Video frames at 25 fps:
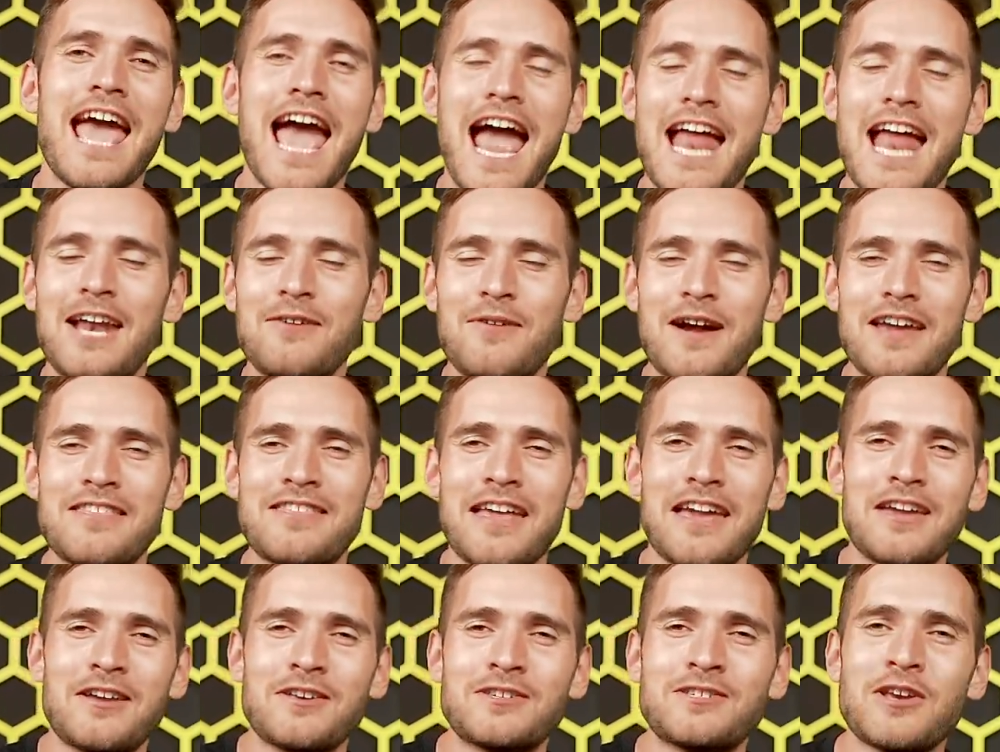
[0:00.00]
Anyway,
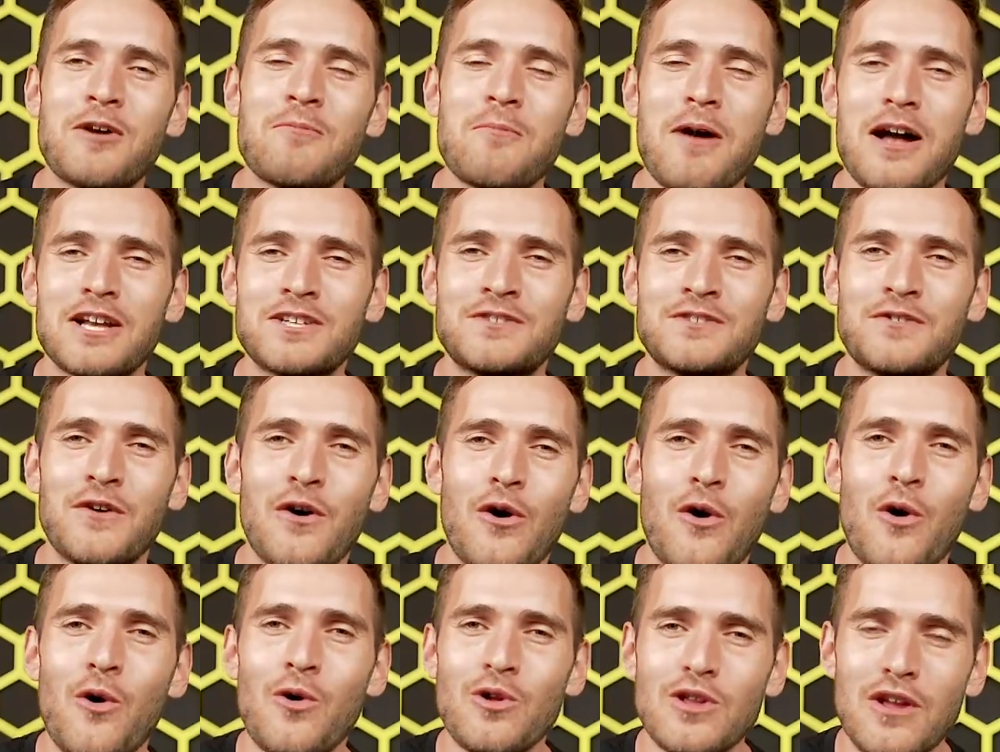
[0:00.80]
thank you so much for
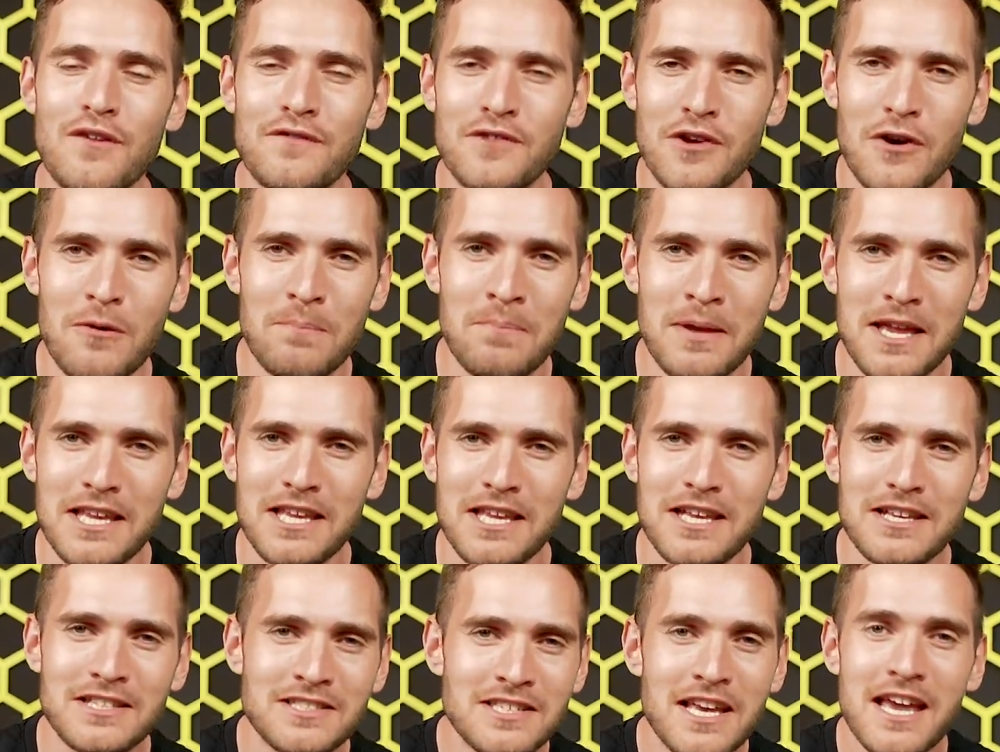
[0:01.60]
all of your
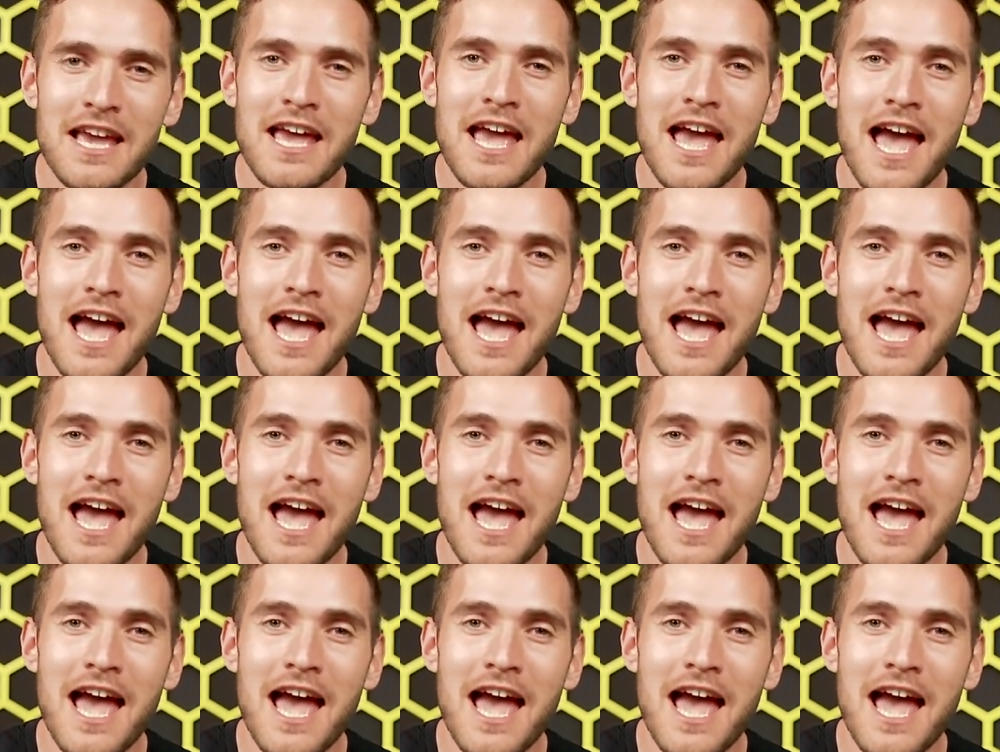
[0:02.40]
opinions.